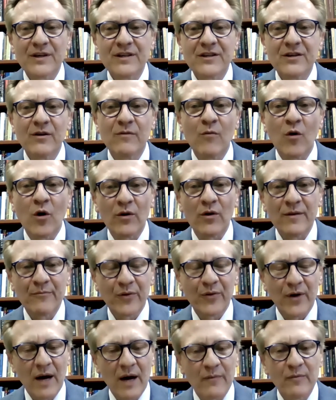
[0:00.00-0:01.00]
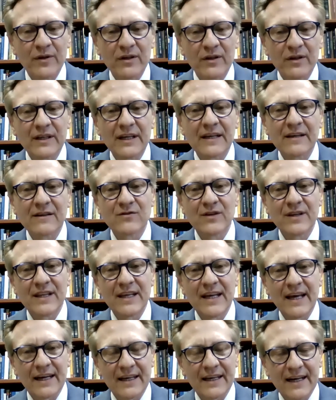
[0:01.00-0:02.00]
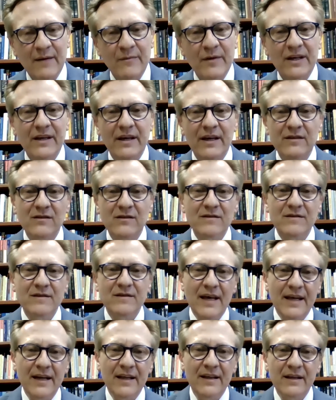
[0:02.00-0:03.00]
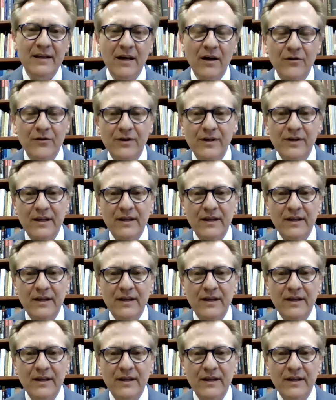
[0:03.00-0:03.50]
We deal more in probabilities in the economic cases than in the other,